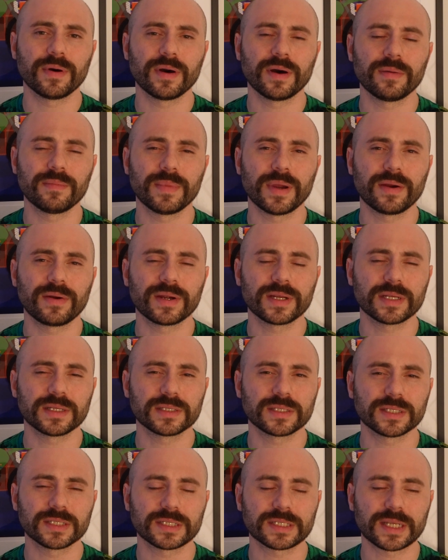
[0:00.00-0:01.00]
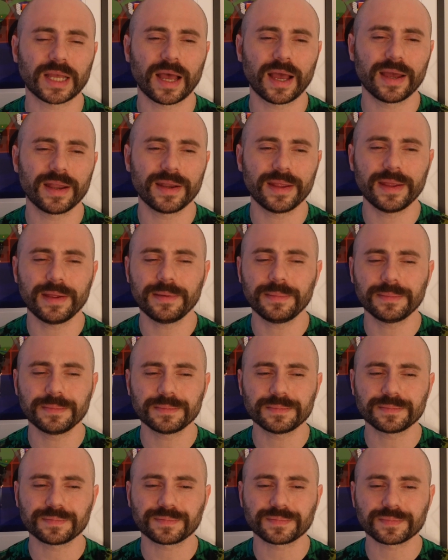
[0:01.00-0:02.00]
American society.
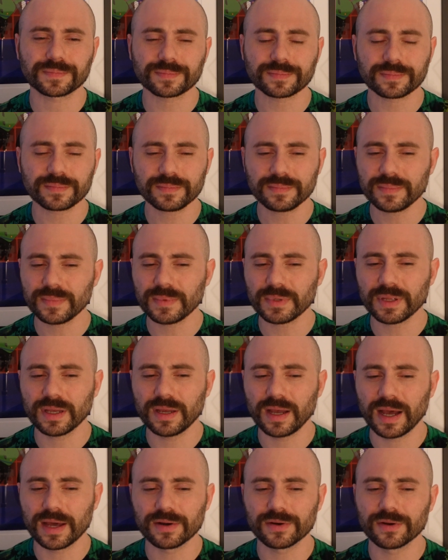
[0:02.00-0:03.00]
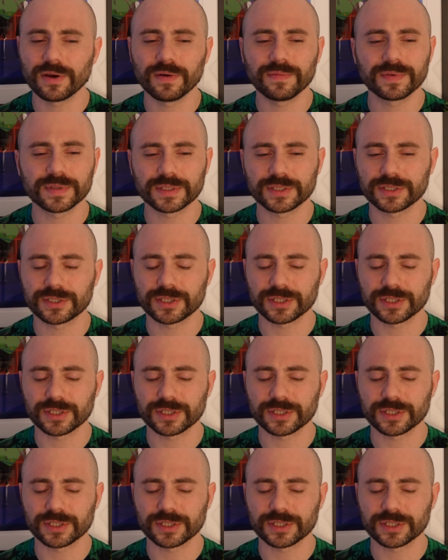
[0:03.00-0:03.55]
I don't know if it